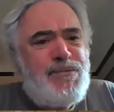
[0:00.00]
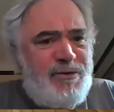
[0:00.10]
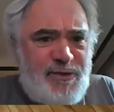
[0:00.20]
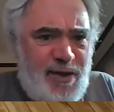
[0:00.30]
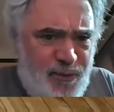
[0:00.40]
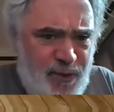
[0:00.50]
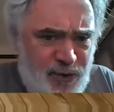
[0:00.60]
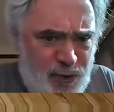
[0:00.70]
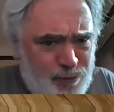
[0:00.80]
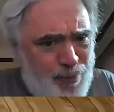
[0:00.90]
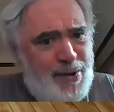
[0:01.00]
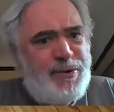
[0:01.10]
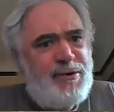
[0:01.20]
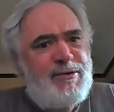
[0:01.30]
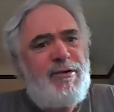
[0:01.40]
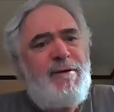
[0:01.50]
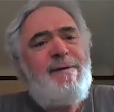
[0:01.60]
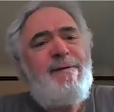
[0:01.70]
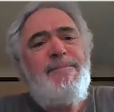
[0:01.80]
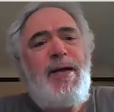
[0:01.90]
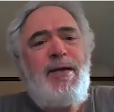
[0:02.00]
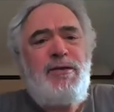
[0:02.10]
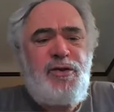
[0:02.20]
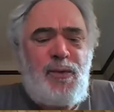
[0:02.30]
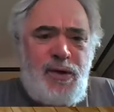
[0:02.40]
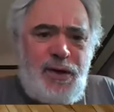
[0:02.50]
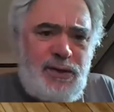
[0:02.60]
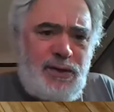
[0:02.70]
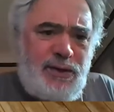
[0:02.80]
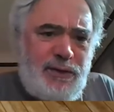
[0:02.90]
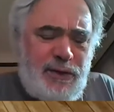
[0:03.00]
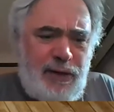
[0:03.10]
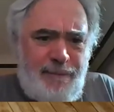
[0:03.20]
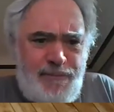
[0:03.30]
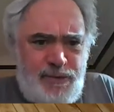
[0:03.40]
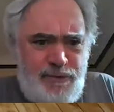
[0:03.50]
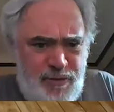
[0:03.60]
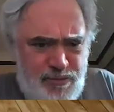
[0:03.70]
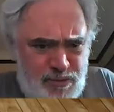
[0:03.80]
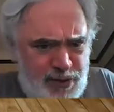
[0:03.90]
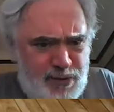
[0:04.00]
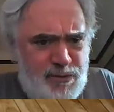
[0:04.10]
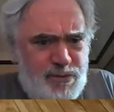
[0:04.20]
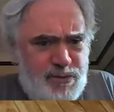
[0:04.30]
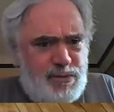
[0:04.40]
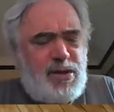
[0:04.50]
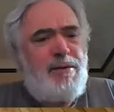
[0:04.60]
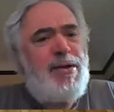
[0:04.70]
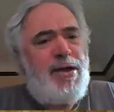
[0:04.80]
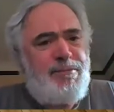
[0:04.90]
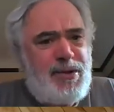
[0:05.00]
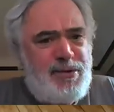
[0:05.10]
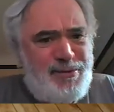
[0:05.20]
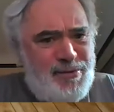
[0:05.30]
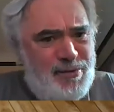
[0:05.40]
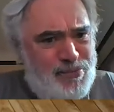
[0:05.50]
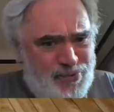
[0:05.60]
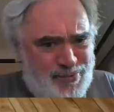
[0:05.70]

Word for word: just having read newspapers and so on, um, it seemed like they may have been a,